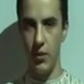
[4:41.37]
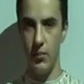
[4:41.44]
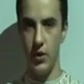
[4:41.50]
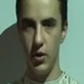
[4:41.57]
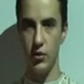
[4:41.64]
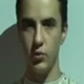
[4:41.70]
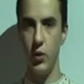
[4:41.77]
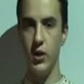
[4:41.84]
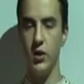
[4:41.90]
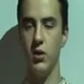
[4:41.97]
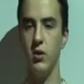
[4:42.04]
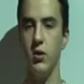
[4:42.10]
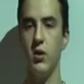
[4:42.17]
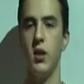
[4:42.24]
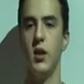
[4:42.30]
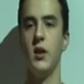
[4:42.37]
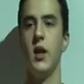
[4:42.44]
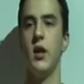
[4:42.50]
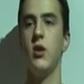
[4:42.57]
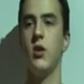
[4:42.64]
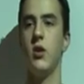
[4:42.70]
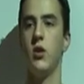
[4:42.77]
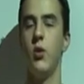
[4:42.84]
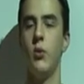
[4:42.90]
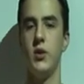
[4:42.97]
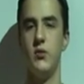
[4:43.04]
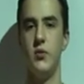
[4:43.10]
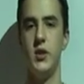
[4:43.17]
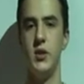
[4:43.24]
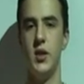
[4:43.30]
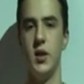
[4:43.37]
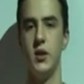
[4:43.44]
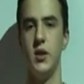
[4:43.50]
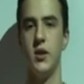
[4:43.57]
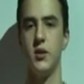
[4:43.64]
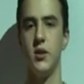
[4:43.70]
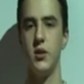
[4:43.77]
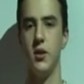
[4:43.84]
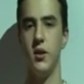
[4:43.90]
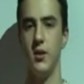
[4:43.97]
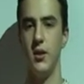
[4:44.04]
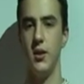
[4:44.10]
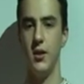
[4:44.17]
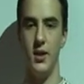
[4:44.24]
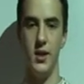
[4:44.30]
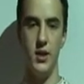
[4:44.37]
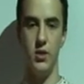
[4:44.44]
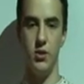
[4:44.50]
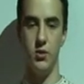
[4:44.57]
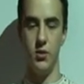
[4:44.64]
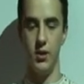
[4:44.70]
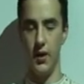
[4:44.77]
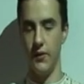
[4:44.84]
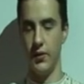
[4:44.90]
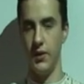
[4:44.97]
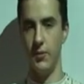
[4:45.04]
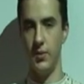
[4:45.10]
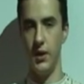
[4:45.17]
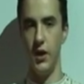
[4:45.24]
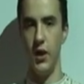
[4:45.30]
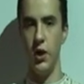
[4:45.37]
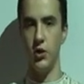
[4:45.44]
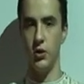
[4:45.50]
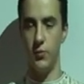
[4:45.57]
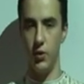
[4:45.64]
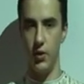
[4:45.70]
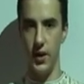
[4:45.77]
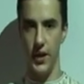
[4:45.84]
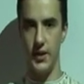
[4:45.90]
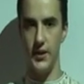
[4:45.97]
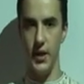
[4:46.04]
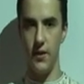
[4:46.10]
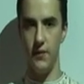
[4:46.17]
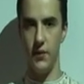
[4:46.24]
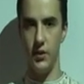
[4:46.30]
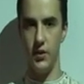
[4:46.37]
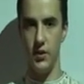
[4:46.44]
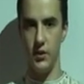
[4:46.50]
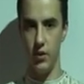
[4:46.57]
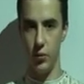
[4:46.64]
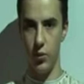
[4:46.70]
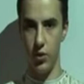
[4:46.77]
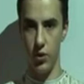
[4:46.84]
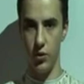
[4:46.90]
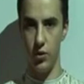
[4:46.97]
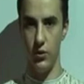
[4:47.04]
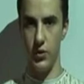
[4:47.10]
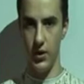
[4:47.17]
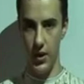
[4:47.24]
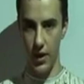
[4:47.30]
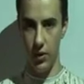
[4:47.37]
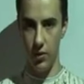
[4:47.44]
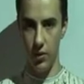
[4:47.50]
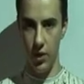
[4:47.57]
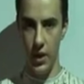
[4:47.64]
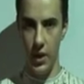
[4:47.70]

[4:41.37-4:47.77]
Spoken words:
because when you think that you can always reset, it's going to lead you inevitably to put less effort into what you're doing now.